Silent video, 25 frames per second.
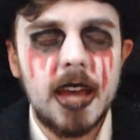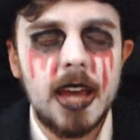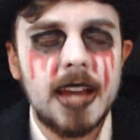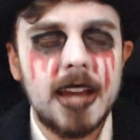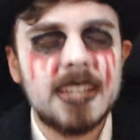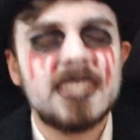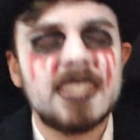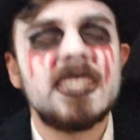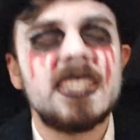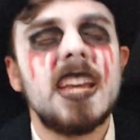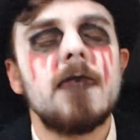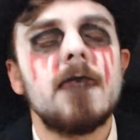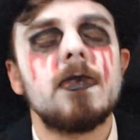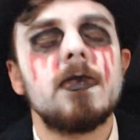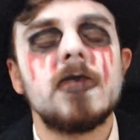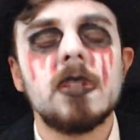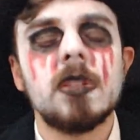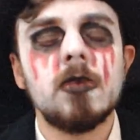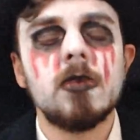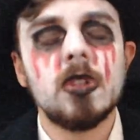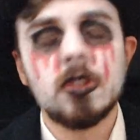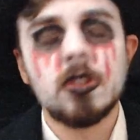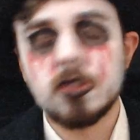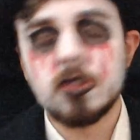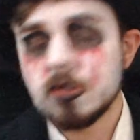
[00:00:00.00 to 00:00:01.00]

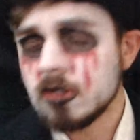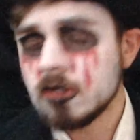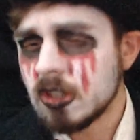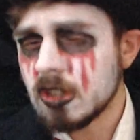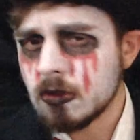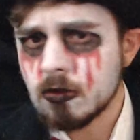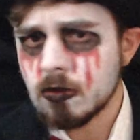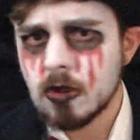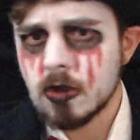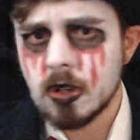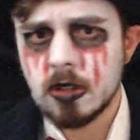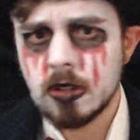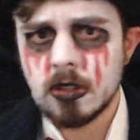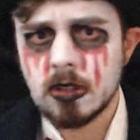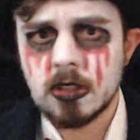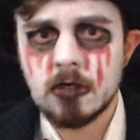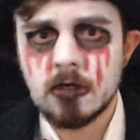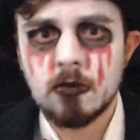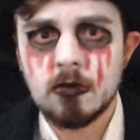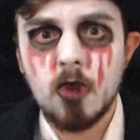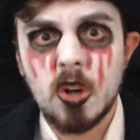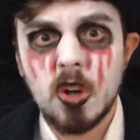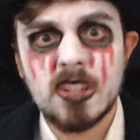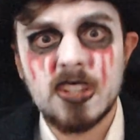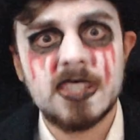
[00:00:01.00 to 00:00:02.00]
acceptable to the world
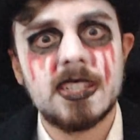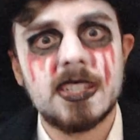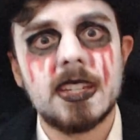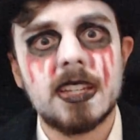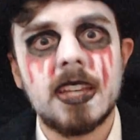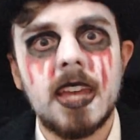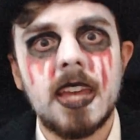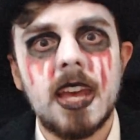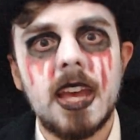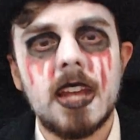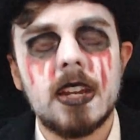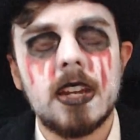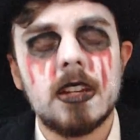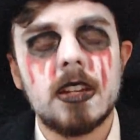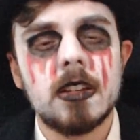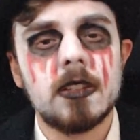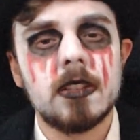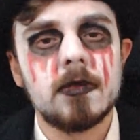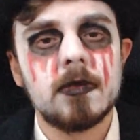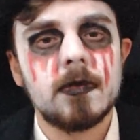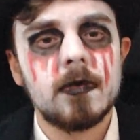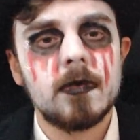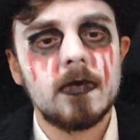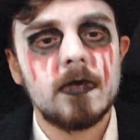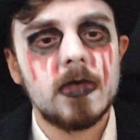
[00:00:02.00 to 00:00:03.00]
once
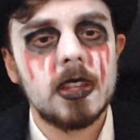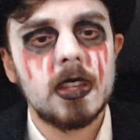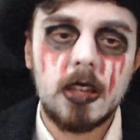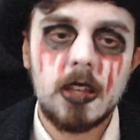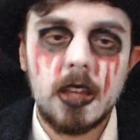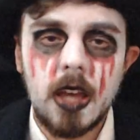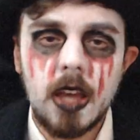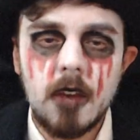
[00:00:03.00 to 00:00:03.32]
again.